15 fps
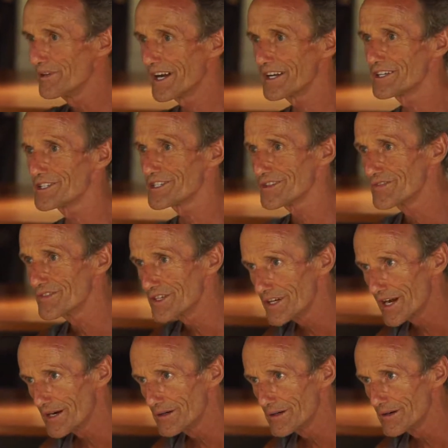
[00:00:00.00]
practice of
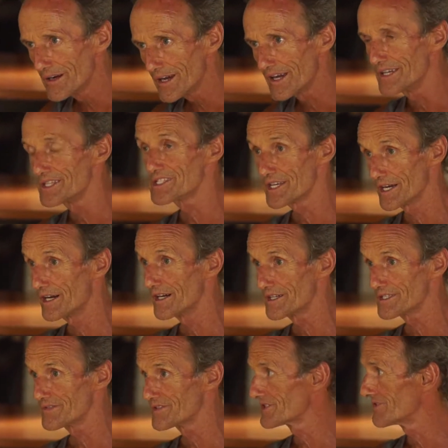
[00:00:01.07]
yoga is the
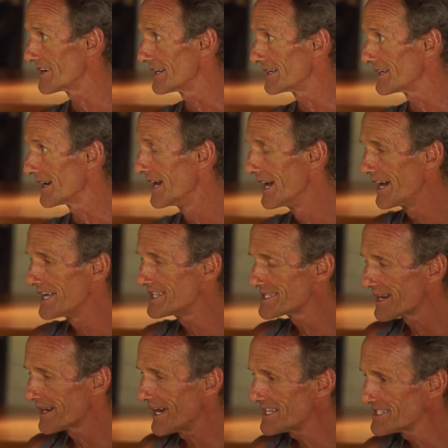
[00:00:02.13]
art of surrender.
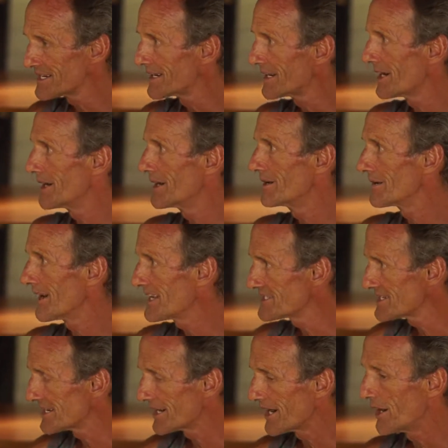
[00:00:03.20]
It's letting go,
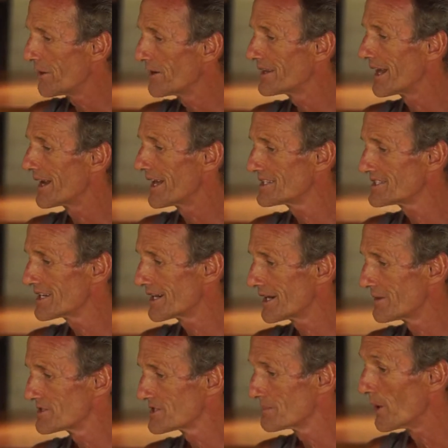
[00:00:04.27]
and then letting
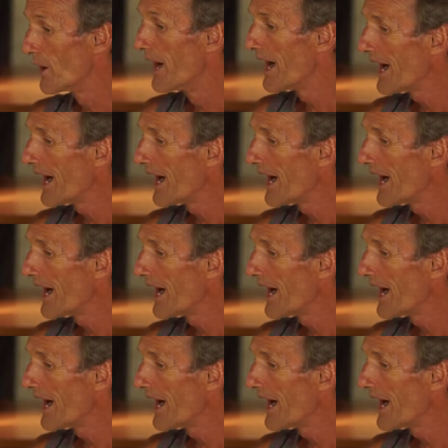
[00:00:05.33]
go some more,